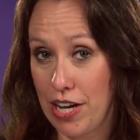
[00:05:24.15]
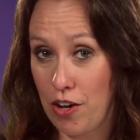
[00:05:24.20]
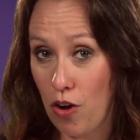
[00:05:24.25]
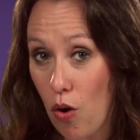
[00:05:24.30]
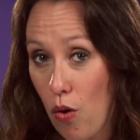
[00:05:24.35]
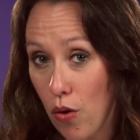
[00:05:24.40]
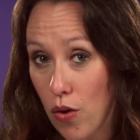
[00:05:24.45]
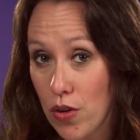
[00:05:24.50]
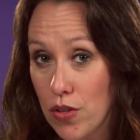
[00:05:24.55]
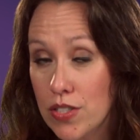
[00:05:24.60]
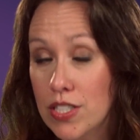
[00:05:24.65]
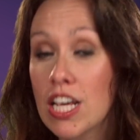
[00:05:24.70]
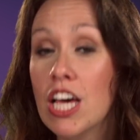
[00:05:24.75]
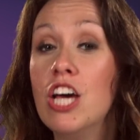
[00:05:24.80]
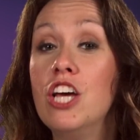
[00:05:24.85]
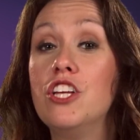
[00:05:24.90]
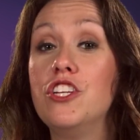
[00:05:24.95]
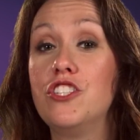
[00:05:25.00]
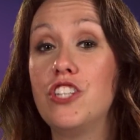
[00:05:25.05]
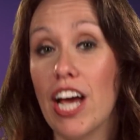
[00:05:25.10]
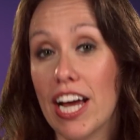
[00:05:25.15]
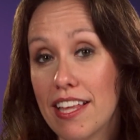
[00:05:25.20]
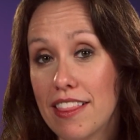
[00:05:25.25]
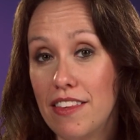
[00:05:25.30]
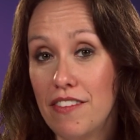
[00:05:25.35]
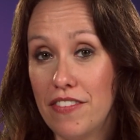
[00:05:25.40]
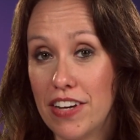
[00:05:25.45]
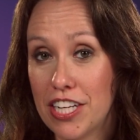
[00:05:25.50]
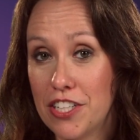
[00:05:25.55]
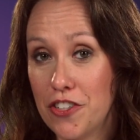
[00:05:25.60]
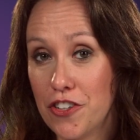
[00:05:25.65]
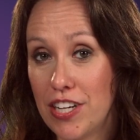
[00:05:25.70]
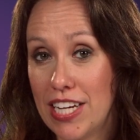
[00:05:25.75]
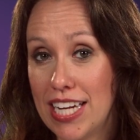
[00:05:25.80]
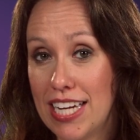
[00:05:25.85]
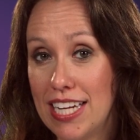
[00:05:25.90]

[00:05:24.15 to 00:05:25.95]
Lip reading: gold, check the victory